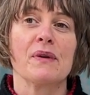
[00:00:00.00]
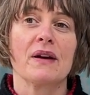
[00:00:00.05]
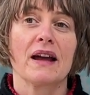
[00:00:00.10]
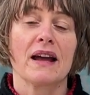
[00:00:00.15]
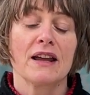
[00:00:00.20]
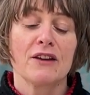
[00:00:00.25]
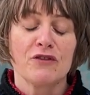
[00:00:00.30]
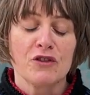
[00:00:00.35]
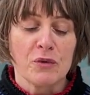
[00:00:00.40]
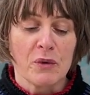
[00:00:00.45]

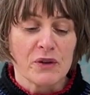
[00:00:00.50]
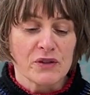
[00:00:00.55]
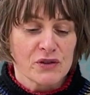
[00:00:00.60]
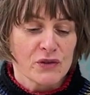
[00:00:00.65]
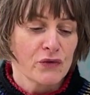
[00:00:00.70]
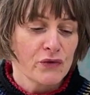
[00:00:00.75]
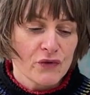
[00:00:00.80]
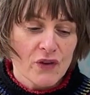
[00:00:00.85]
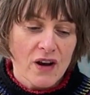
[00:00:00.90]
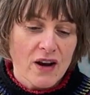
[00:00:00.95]
If you want to
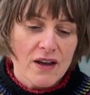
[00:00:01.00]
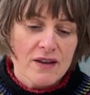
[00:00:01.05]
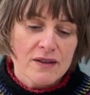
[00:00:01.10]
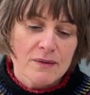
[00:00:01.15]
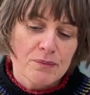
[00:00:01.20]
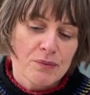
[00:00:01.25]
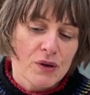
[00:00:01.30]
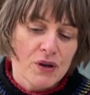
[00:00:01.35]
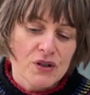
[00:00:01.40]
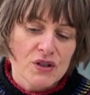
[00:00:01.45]
follow the
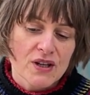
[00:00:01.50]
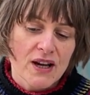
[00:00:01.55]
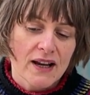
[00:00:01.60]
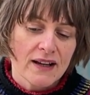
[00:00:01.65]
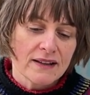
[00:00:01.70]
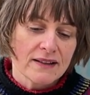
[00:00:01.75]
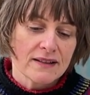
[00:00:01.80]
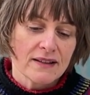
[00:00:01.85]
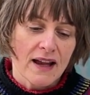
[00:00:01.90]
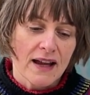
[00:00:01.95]

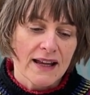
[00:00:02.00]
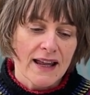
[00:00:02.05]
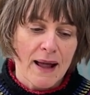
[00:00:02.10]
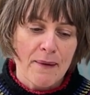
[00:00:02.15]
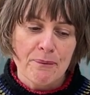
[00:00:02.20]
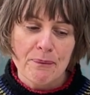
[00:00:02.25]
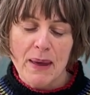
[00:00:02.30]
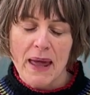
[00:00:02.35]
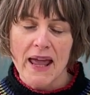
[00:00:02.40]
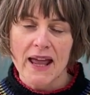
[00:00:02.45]
project and
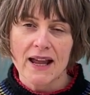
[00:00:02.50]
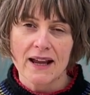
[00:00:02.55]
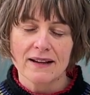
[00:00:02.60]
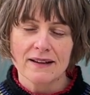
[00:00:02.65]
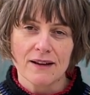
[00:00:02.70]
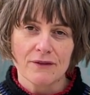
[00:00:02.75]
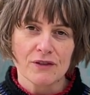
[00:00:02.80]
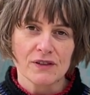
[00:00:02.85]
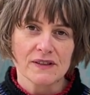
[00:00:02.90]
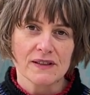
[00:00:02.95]
get pinged
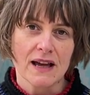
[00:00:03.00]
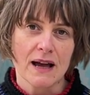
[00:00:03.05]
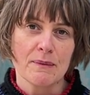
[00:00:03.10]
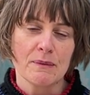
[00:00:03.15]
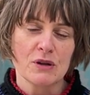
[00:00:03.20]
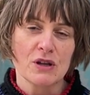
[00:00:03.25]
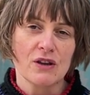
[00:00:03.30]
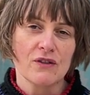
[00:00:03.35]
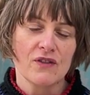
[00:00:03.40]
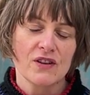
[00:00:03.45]
every time a
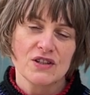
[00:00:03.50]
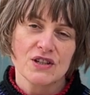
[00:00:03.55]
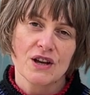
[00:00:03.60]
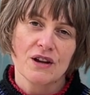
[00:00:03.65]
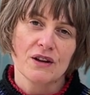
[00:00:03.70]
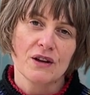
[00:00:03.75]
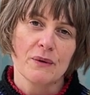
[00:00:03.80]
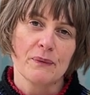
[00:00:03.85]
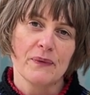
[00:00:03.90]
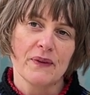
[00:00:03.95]
new
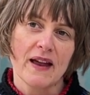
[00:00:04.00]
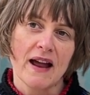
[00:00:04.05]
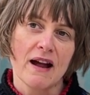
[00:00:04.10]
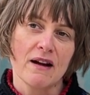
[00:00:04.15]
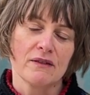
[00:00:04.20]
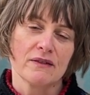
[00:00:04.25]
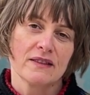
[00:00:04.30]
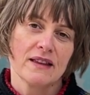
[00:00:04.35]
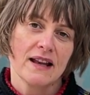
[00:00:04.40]
video comes out,